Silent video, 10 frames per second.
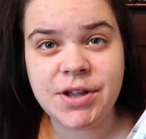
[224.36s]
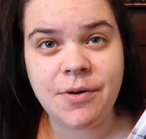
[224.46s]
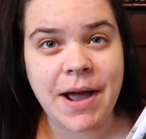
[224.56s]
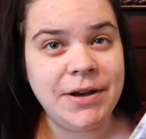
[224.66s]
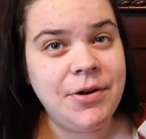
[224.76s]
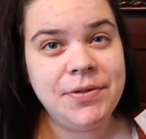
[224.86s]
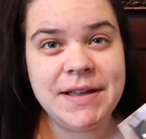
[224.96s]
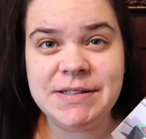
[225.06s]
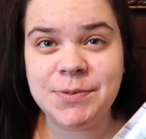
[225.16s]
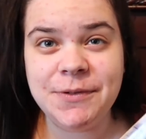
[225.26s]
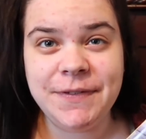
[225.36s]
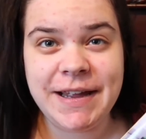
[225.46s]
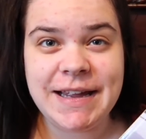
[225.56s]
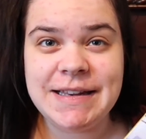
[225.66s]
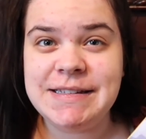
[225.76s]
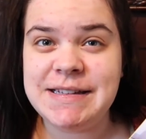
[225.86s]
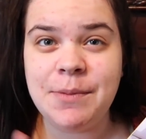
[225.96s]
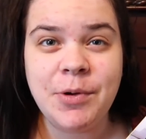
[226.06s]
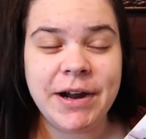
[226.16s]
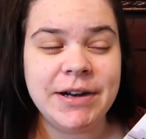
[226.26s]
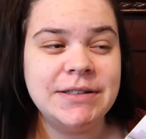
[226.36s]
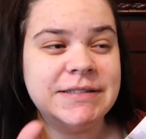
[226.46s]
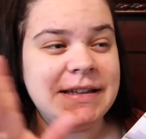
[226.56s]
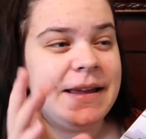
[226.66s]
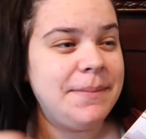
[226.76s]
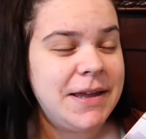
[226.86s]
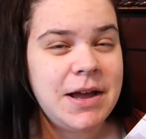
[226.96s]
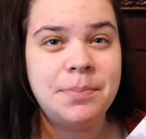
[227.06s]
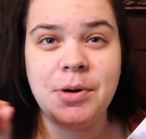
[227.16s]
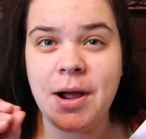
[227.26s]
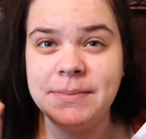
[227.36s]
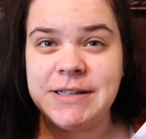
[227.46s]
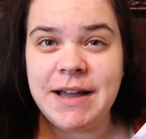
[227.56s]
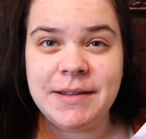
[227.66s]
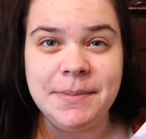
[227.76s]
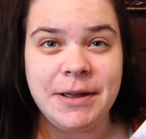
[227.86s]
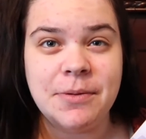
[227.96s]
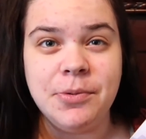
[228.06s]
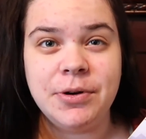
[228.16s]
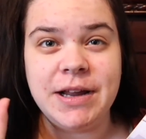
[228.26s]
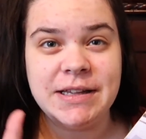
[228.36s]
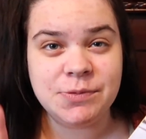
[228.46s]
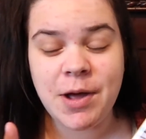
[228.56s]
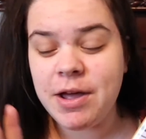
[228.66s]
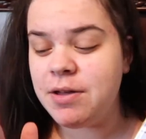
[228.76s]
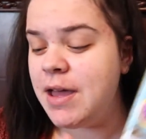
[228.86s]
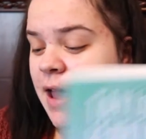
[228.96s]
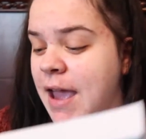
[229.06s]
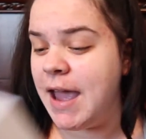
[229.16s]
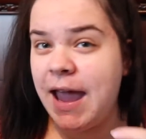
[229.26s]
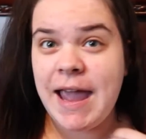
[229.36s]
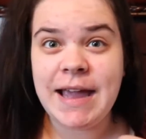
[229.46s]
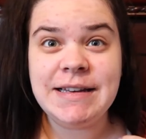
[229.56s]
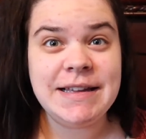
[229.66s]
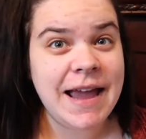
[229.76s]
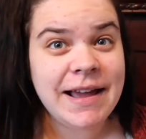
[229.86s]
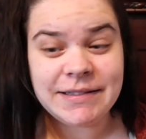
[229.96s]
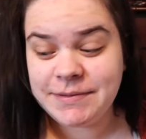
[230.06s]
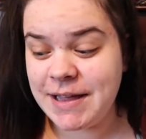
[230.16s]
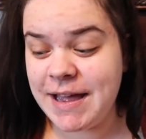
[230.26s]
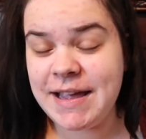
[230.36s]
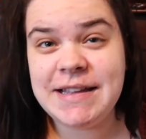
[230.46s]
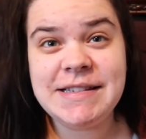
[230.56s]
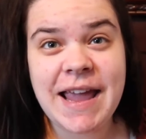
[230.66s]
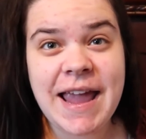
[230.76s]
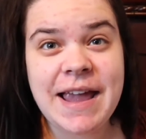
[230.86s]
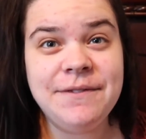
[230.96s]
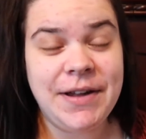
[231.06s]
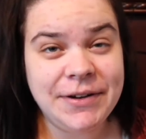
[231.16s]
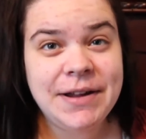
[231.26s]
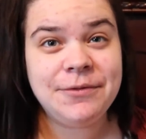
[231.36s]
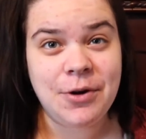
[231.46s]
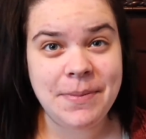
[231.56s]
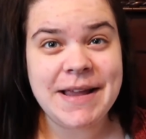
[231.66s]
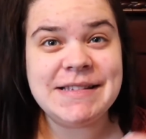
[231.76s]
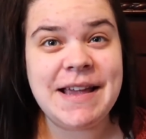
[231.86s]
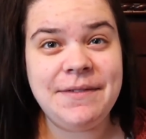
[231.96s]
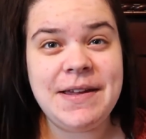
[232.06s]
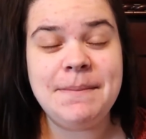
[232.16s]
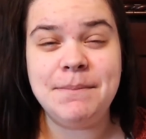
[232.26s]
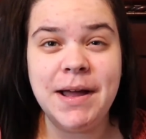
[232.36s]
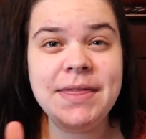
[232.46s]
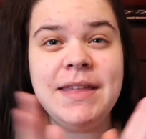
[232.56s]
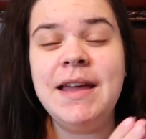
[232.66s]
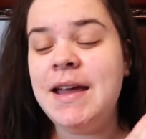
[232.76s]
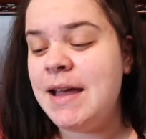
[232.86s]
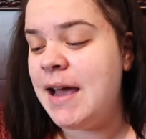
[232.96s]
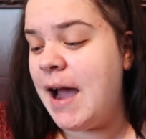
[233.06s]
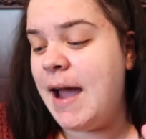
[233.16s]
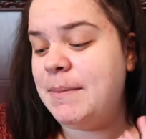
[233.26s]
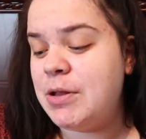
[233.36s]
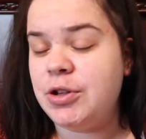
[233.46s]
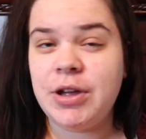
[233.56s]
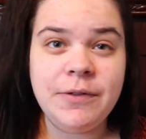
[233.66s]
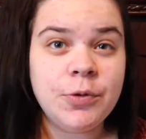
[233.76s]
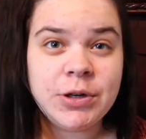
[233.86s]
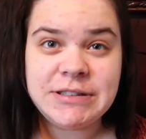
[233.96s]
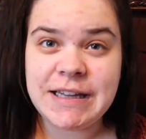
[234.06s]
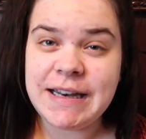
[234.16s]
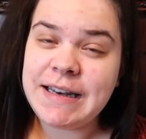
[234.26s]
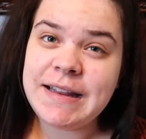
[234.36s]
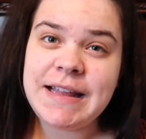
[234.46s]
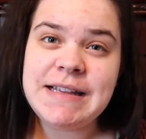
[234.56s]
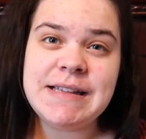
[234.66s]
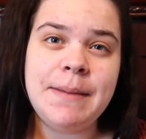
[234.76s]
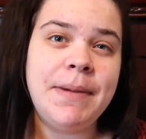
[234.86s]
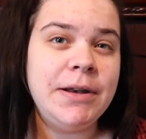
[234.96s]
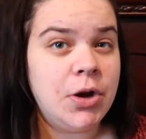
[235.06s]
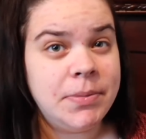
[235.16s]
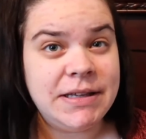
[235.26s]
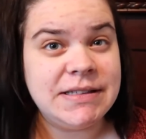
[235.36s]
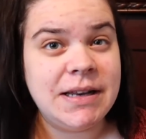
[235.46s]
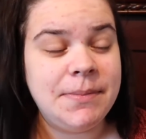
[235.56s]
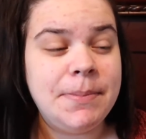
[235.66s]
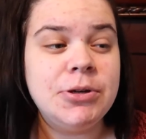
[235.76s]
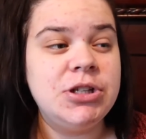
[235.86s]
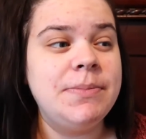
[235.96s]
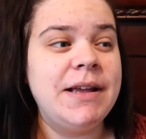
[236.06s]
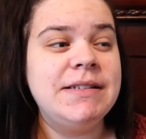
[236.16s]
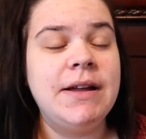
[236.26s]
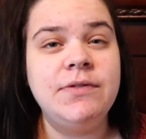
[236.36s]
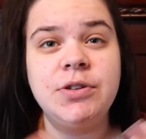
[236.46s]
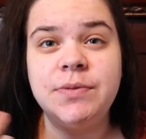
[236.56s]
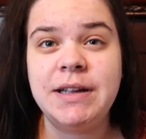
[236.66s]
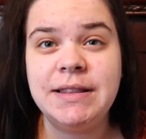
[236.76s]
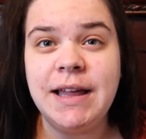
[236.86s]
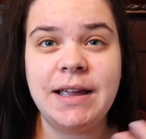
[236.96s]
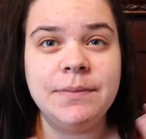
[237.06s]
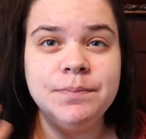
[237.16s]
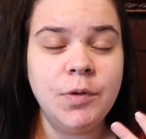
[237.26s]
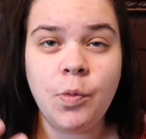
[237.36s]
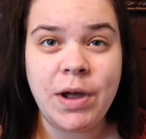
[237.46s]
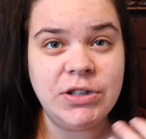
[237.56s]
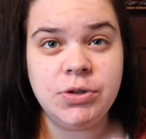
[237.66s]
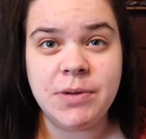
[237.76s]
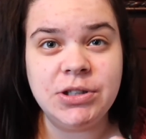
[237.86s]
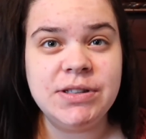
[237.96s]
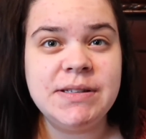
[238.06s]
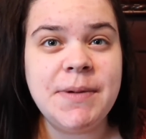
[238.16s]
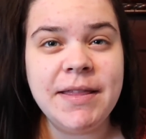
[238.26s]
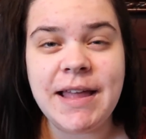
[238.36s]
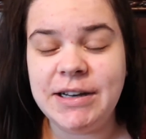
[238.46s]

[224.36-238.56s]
So I know this will fit in somewhere to get me a prompt on the bingo board as well. And yeah, that is a very romance heavy month. I'm looking forward to getting to these. I'm by no means going to be pushing myself to read like way too much this month.